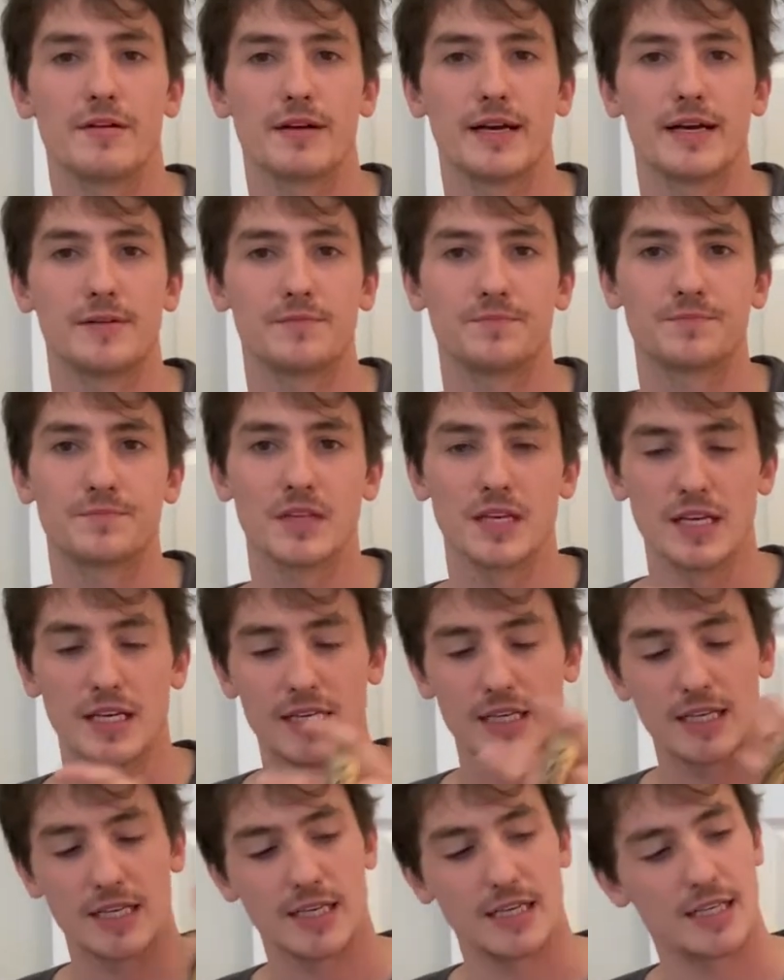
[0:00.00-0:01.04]
now.
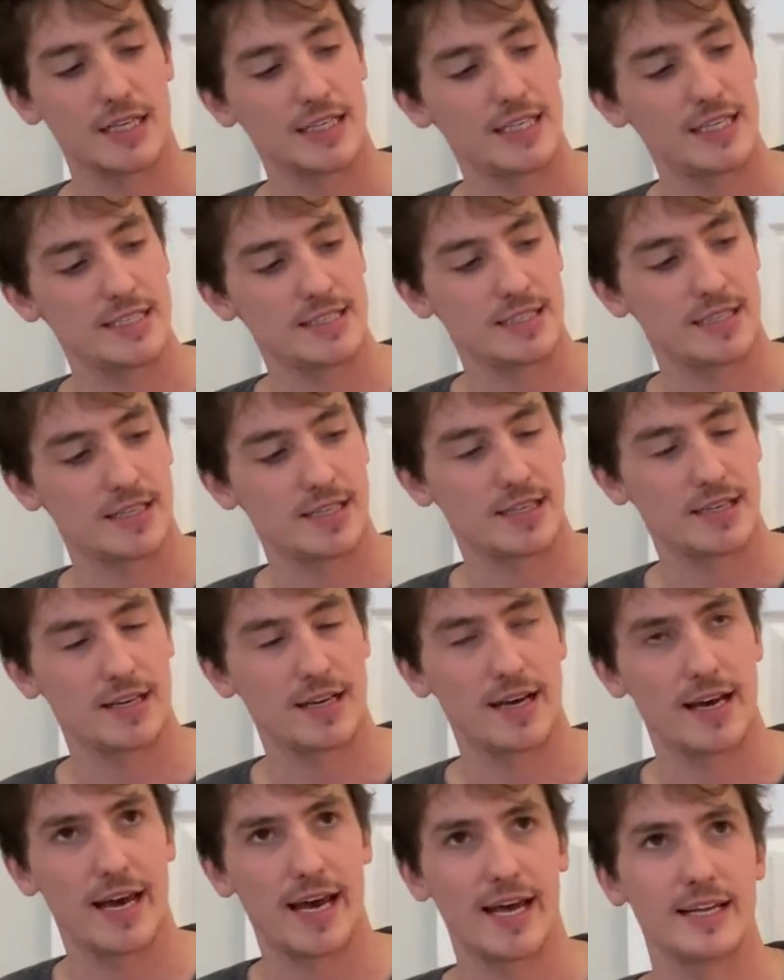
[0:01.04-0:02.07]
He's a
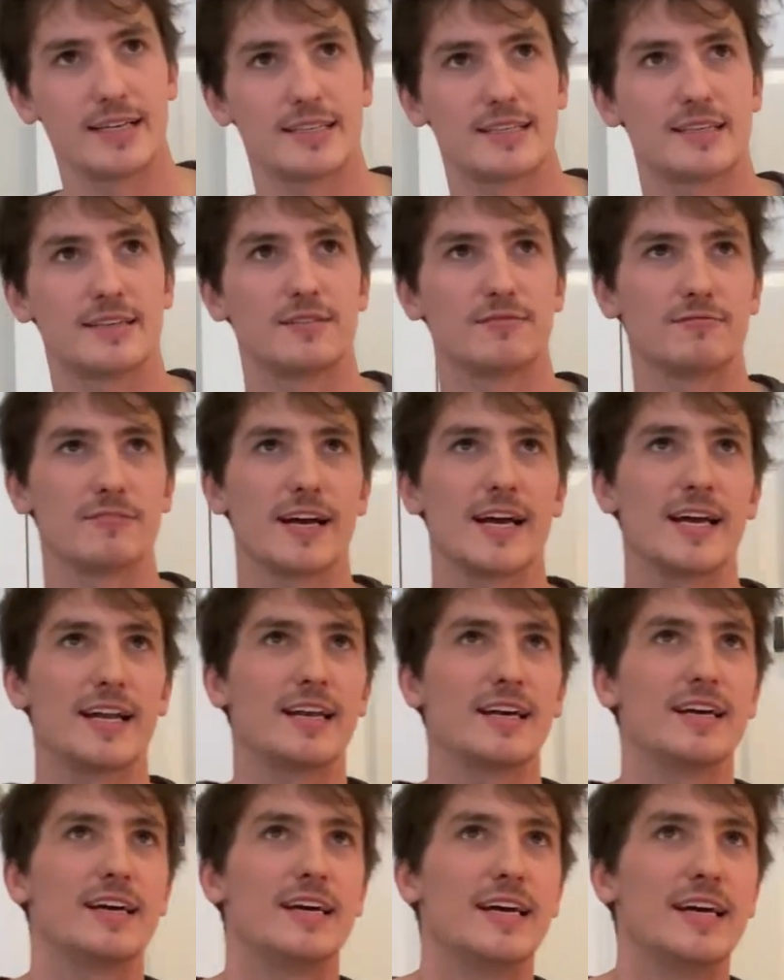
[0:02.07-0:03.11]
het
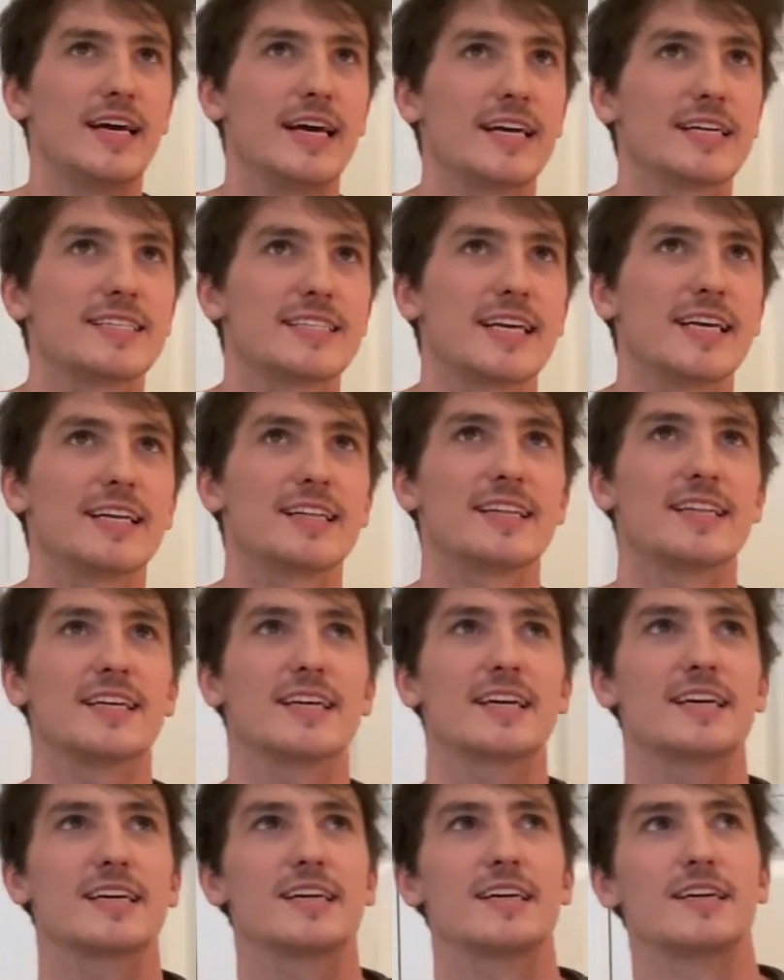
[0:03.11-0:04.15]
red
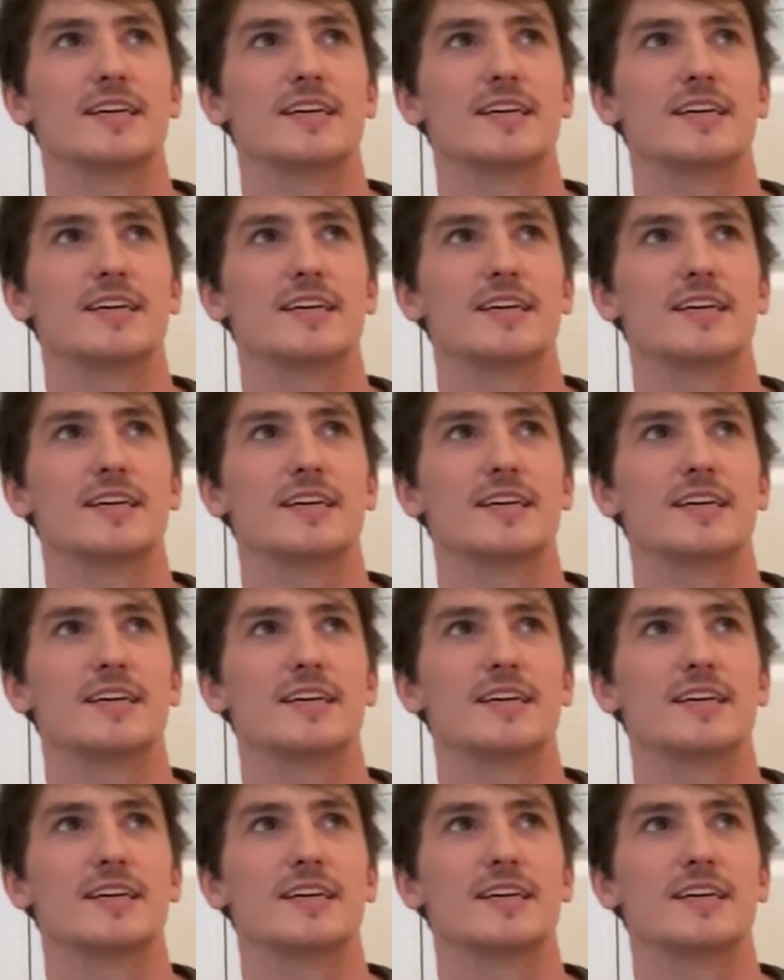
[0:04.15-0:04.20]
axanthic